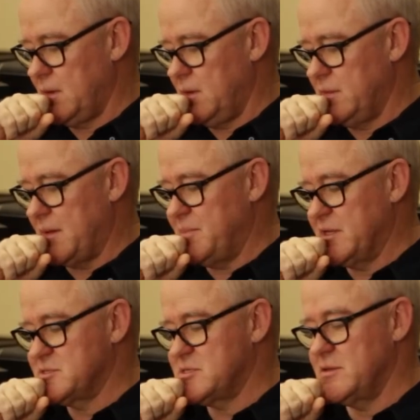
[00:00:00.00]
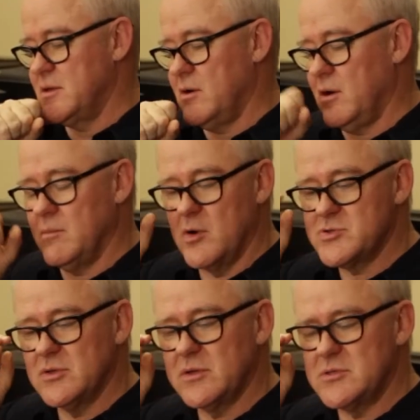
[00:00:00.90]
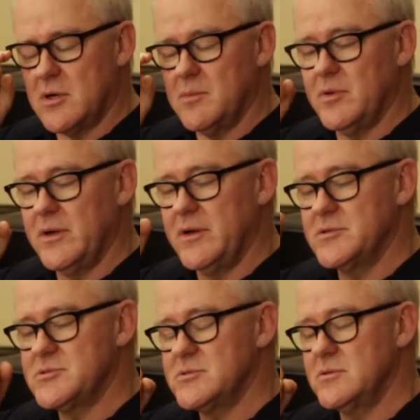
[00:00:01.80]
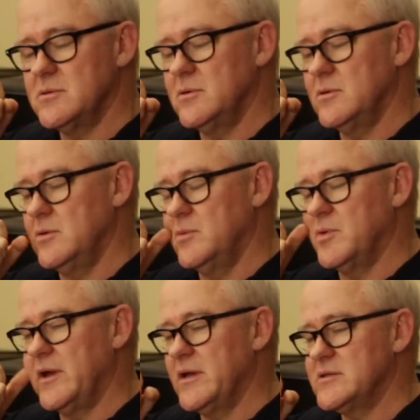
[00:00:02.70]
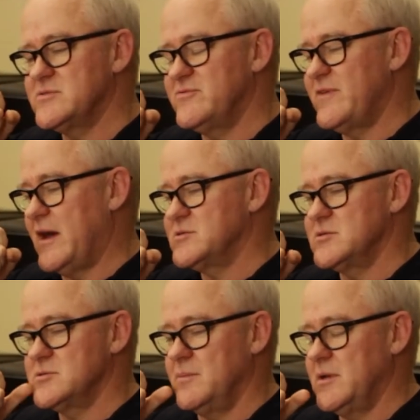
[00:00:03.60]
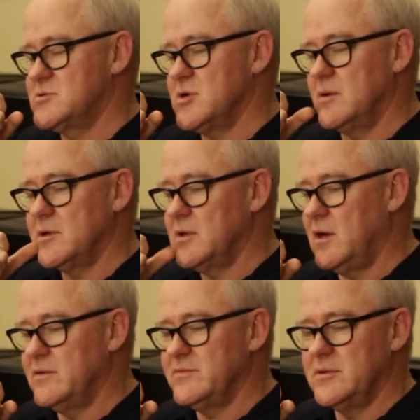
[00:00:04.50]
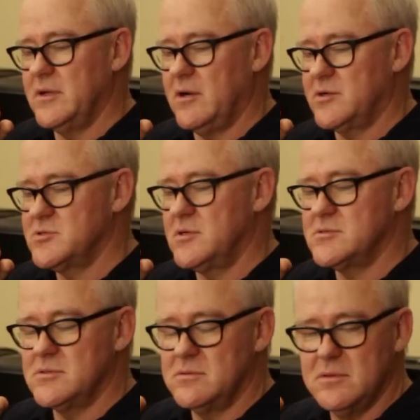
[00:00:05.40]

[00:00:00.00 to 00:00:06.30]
That being said, there are emotional guitar players who play as fast as, John McLaughlin, Eric Johnson.